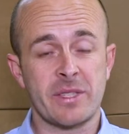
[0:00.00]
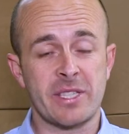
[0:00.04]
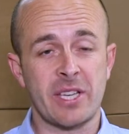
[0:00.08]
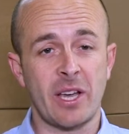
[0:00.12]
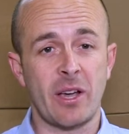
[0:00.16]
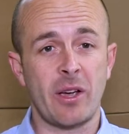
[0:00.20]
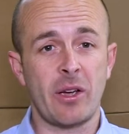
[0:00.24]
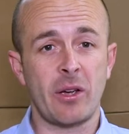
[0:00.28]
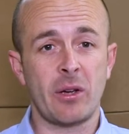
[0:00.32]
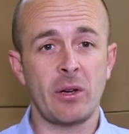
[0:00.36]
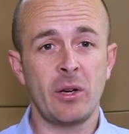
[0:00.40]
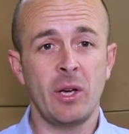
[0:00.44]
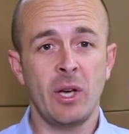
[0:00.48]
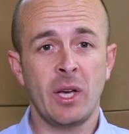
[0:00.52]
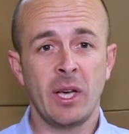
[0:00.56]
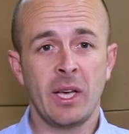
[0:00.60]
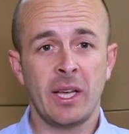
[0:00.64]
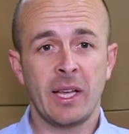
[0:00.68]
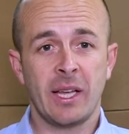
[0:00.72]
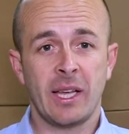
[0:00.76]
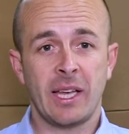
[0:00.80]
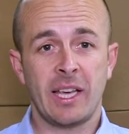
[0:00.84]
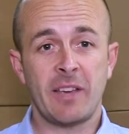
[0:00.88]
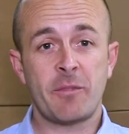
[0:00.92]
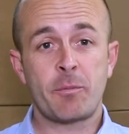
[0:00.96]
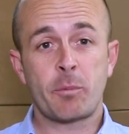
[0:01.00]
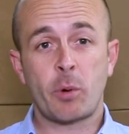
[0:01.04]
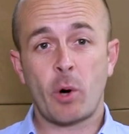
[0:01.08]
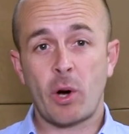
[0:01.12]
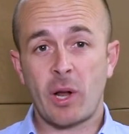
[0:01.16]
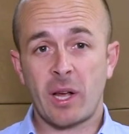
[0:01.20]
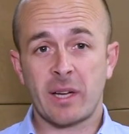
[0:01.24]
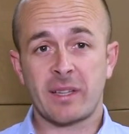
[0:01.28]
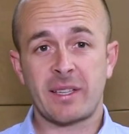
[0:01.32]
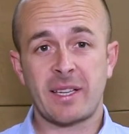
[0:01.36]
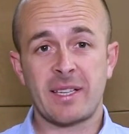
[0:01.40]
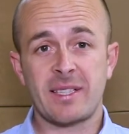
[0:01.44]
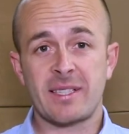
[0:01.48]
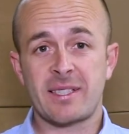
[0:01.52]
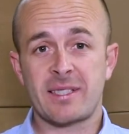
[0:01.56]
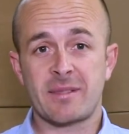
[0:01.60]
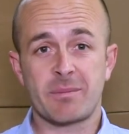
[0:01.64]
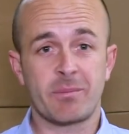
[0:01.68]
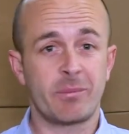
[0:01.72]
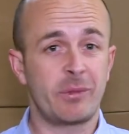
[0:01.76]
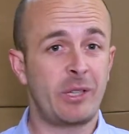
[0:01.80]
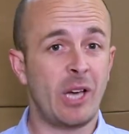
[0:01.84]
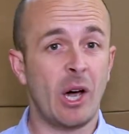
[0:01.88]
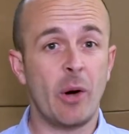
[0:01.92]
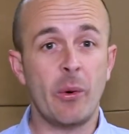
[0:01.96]
So if product is
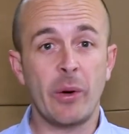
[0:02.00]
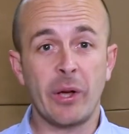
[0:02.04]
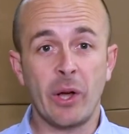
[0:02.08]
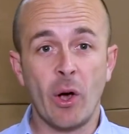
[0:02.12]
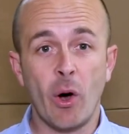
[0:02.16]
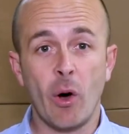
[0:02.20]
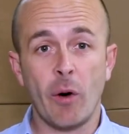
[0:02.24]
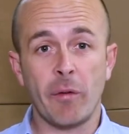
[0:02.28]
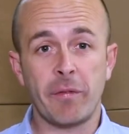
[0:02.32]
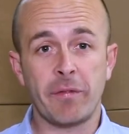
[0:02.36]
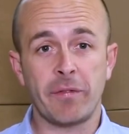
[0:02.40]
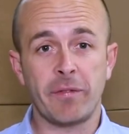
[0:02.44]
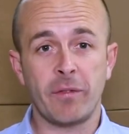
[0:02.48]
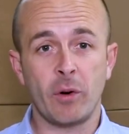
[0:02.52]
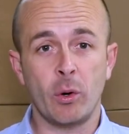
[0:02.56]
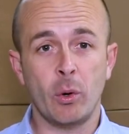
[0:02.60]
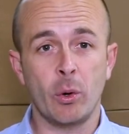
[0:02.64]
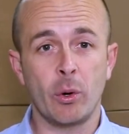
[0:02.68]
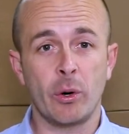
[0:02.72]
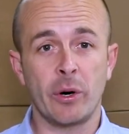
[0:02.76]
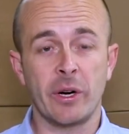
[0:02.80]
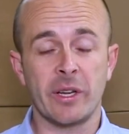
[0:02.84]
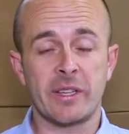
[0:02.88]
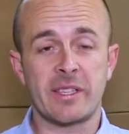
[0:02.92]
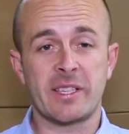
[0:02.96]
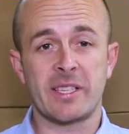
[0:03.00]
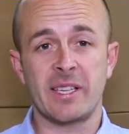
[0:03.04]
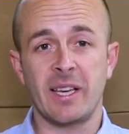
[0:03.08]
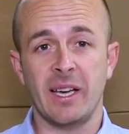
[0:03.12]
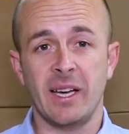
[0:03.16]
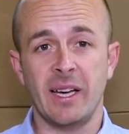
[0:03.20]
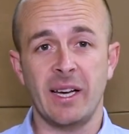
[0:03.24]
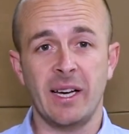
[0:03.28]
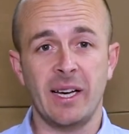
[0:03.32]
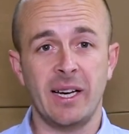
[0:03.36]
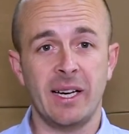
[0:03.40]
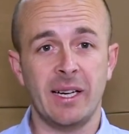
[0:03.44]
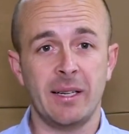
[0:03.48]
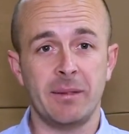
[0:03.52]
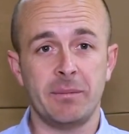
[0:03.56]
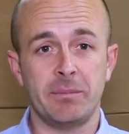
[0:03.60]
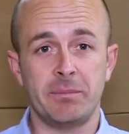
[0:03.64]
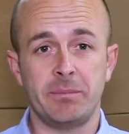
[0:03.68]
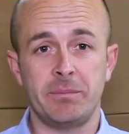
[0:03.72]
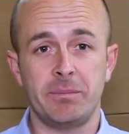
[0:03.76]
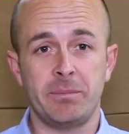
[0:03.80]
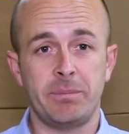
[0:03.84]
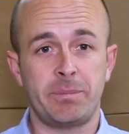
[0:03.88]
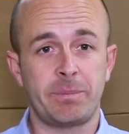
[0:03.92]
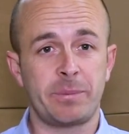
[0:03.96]
going off or it's
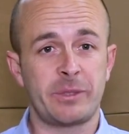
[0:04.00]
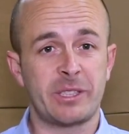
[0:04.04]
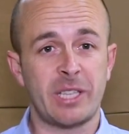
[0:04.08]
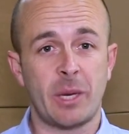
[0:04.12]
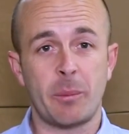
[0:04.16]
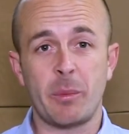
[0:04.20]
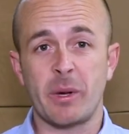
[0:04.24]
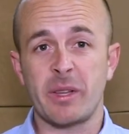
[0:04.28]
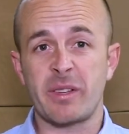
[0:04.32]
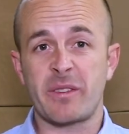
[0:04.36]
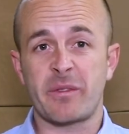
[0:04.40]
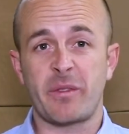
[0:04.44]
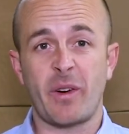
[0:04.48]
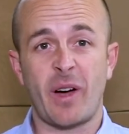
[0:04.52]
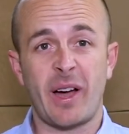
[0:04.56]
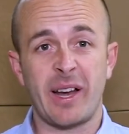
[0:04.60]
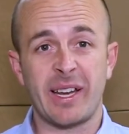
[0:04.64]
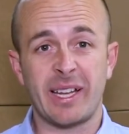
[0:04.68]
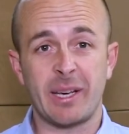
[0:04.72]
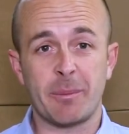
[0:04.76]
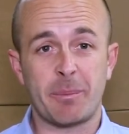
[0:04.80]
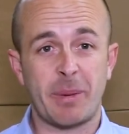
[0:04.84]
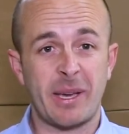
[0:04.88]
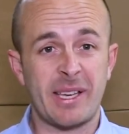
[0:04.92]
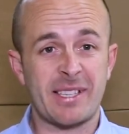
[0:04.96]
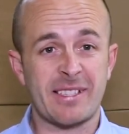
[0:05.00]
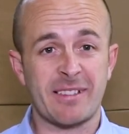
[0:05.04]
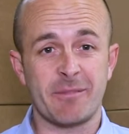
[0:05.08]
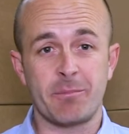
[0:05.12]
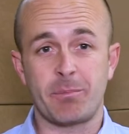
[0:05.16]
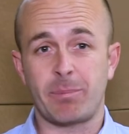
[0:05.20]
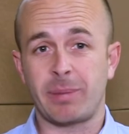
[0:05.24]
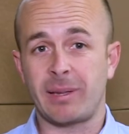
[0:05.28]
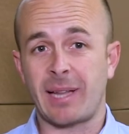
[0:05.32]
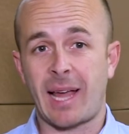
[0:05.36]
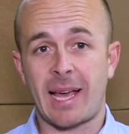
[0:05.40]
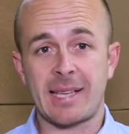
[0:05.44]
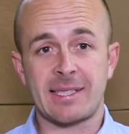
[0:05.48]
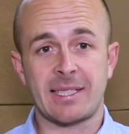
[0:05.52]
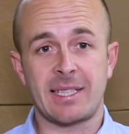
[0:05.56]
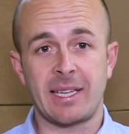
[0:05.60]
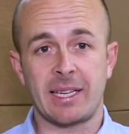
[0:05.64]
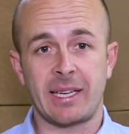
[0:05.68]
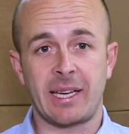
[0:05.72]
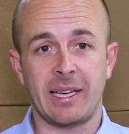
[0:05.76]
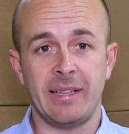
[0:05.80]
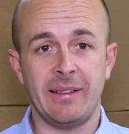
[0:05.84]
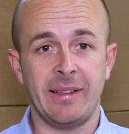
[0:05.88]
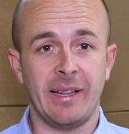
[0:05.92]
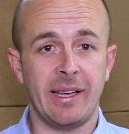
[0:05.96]
someone's finding a piece of
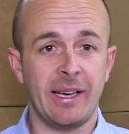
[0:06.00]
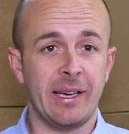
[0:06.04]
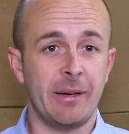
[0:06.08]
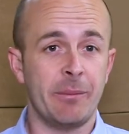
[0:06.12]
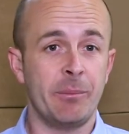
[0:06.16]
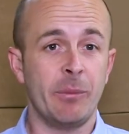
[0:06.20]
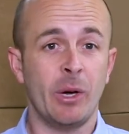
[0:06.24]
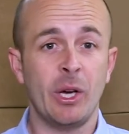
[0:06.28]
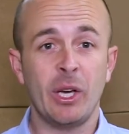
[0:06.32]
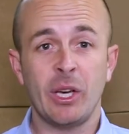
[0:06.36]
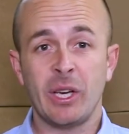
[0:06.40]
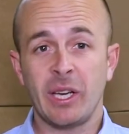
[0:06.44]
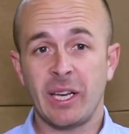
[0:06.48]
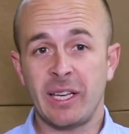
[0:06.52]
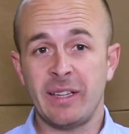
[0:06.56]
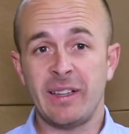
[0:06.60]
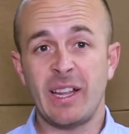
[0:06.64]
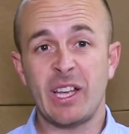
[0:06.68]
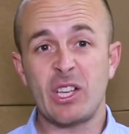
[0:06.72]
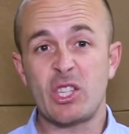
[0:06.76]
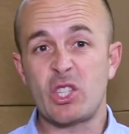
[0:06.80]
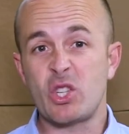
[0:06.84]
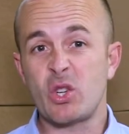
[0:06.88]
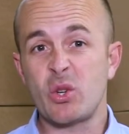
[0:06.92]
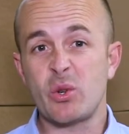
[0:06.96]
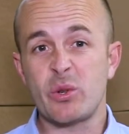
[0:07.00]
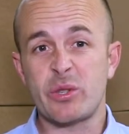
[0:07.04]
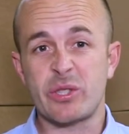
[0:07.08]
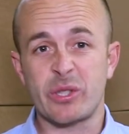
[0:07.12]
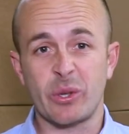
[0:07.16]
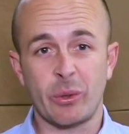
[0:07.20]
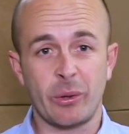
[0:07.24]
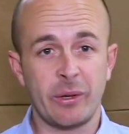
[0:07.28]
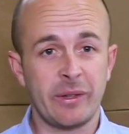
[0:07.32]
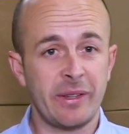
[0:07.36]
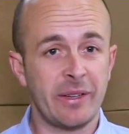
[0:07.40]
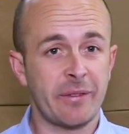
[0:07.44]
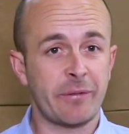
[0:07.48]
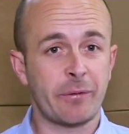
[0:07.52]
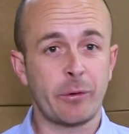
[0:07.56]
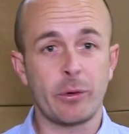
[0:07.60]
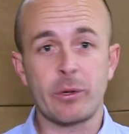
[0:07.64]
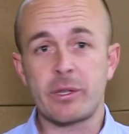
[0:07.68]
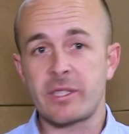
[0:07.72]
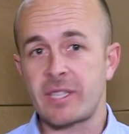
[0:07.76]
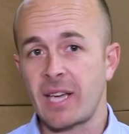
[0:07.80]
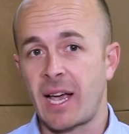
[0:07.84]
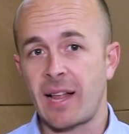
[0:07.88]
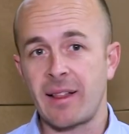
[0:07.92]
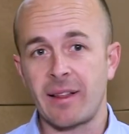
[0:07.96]
plastic in their juice or in the
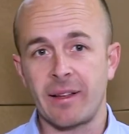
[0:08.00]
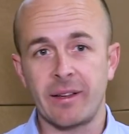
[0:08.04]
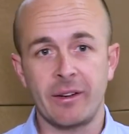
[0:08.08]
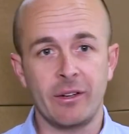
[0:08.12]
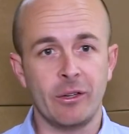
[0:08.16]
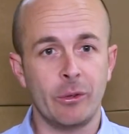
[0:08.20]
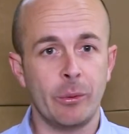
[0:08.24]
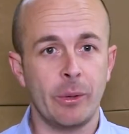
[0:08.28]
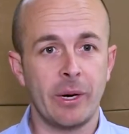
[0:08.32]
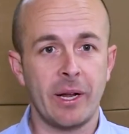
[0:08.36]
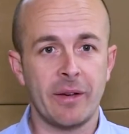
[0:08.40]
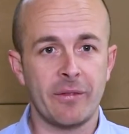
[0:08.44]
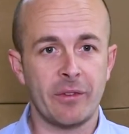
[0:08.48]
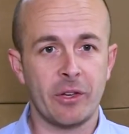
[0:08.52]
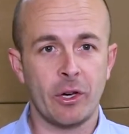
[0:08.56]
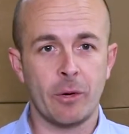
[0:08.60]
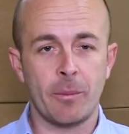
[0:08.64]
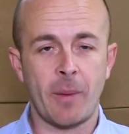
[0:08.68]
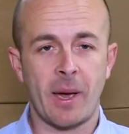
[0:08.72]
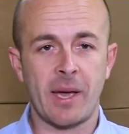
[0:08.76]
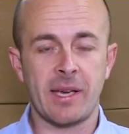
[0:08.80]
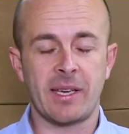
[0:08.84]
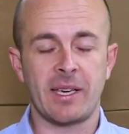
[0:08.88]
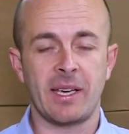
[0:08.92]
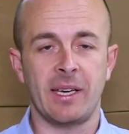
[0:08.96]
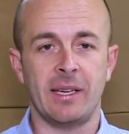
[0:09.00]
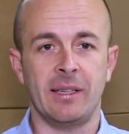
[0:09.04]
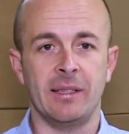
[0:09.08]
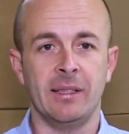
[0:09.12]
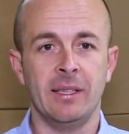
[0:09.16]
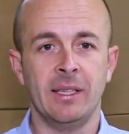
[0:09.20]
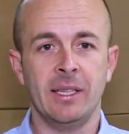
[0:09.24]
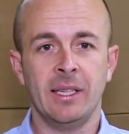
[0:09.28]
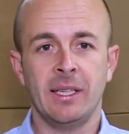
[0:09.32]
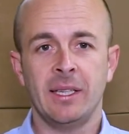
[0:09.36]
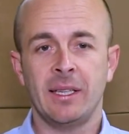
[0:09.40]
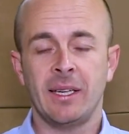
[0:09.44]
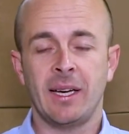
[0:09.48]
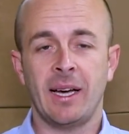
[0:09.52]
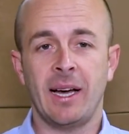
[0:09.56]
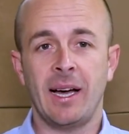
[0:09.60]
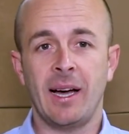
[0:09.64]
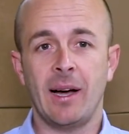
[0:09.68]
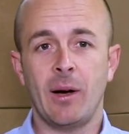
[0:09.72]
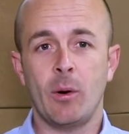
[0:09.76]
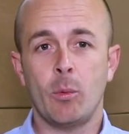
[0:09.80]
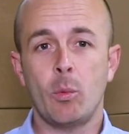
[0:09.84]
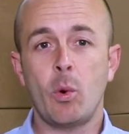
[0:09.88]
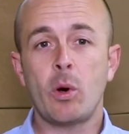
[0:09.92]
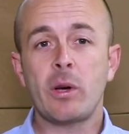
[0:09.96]
fruit salad or whatever you're making,
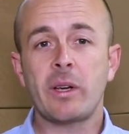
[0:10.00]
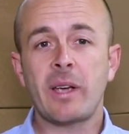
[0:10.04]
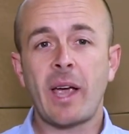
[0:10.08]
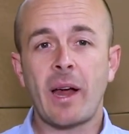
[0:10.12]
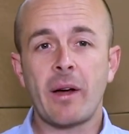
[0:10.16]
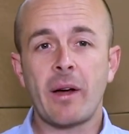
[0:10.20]
what